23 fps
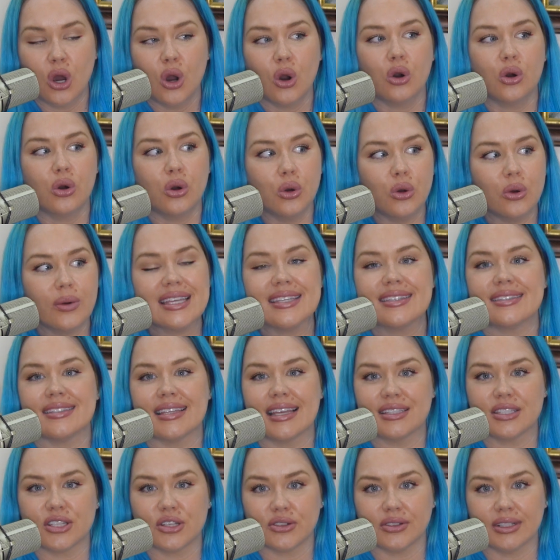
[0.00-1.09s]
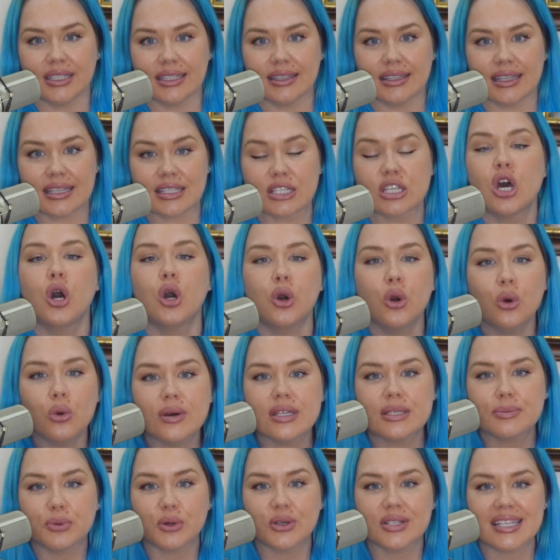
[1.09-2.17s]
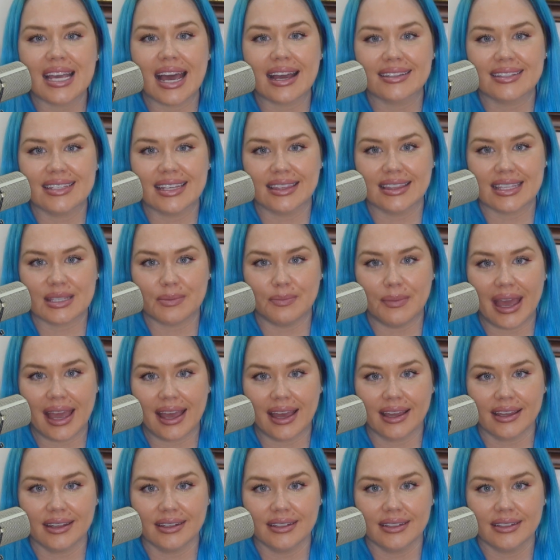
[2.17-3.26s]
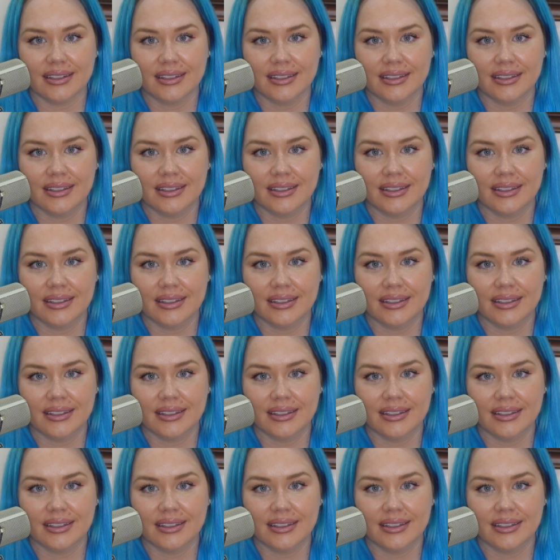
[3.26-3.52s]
Who is censoring this? Who is protecting this man?